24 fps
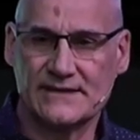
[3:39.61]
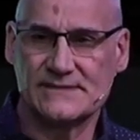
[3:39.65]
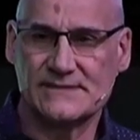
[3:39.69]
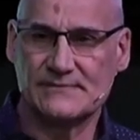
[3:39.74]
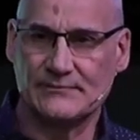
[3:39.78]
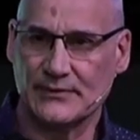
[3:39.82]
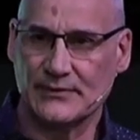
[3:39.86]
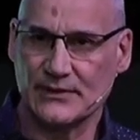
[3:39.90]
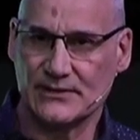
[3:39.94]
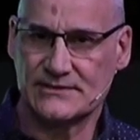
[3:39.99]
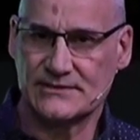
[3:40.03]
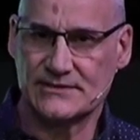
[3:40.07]

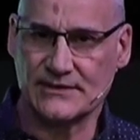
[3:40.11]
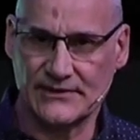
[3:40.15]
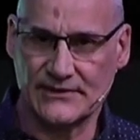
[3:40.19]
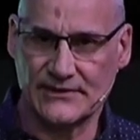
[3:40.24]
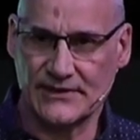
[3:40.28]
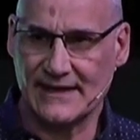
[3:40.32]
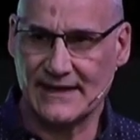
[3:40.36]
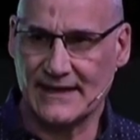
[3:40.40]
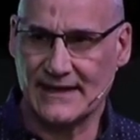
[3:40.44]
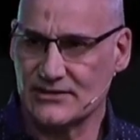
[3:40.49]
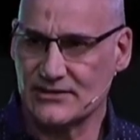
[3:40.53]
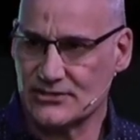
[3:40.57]
But the
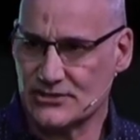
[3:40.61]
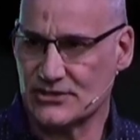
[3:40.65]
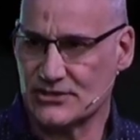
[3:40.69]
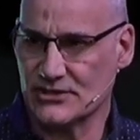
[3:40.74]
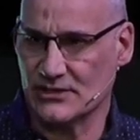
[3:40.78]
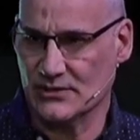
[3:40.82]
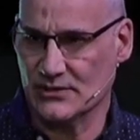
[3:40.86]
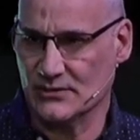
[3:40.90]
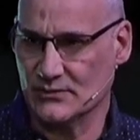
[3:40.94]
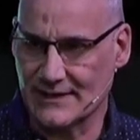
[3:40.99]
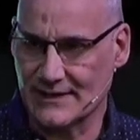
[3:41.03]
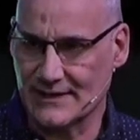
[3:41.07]

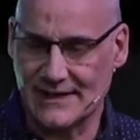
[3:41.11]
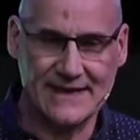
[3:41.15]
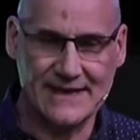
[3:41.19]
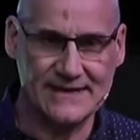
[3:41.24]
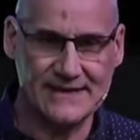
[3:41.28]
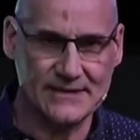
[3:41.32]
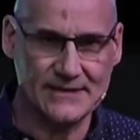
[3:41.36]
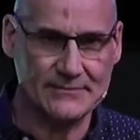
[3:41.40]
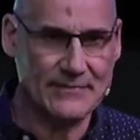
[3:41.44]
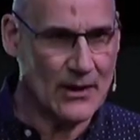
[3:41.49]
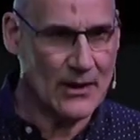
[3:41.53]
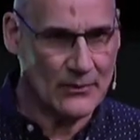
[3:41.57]
issue is
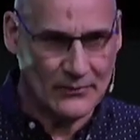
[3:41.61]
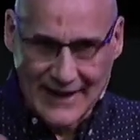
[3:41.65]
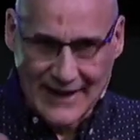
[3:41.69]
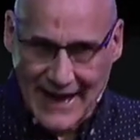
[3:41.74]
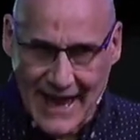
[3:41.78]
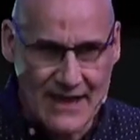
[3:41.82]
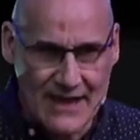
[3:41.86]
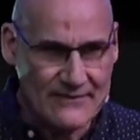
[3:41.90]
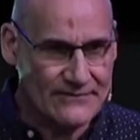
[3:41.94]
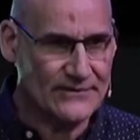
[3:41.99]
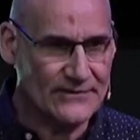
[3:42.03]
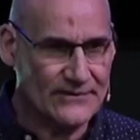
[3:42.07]
about
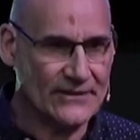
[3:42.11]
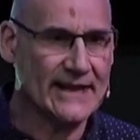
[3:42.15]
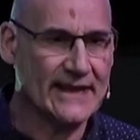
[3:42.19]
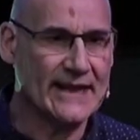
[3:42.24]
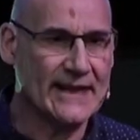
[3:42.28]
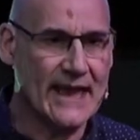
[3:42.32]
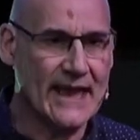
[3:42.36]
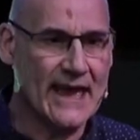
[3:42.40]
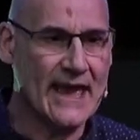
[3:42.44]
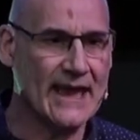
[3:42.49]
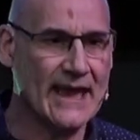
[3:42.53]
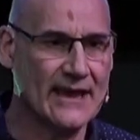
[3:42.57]
every
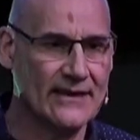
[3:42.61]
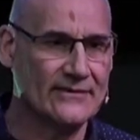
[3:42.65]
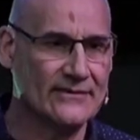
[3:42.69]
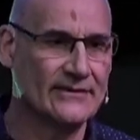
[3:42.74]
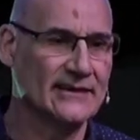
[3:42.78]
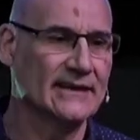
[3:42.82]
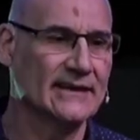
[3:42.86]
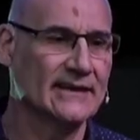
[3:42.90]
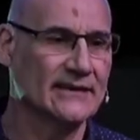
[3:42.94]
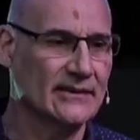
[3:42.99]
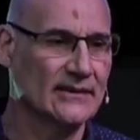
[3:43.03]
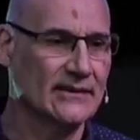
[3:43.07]

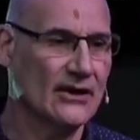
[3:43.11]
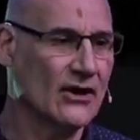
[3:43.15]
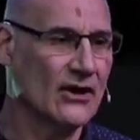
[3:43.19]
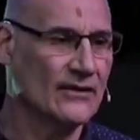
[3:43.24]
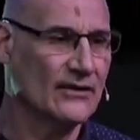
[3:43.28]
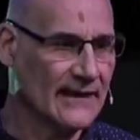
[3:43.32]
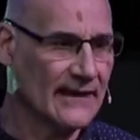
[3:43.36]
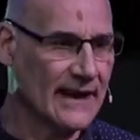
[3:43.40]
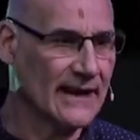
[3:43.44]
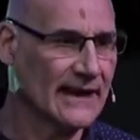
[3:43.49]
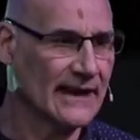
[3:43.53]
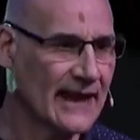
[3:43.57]
area of
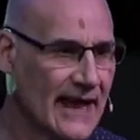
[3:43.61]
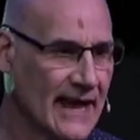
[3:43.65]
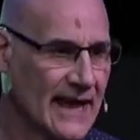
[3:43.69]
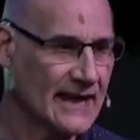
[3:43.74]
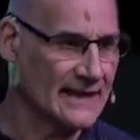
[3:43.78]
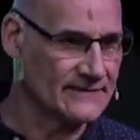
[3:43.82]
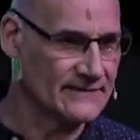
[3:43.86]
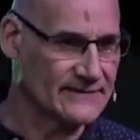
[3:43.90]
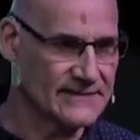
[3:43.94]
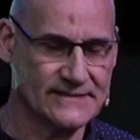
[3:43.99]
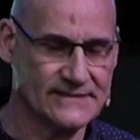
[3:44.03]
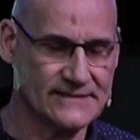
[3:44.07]
our
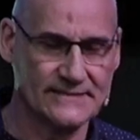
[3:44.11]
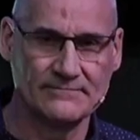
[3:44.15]
lives.